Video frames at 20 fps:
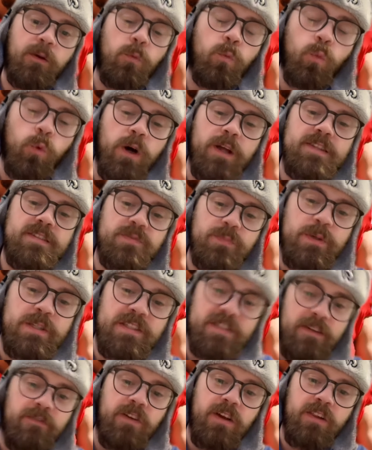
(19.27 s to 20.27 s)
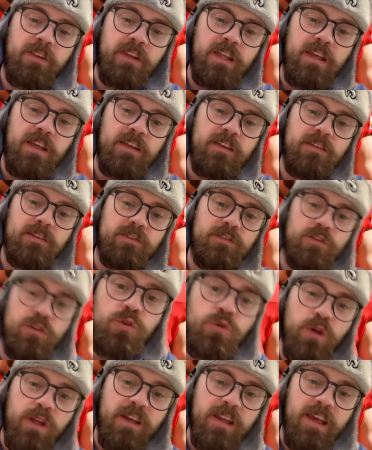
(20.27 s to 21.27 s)
what specifically
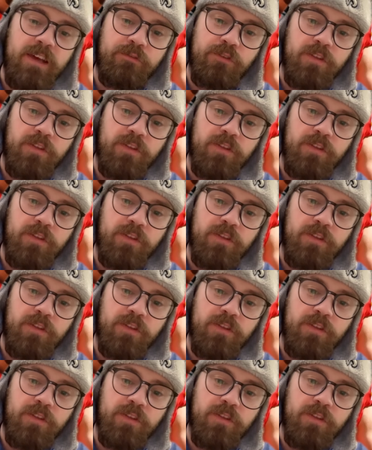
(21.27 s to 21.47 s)
you can get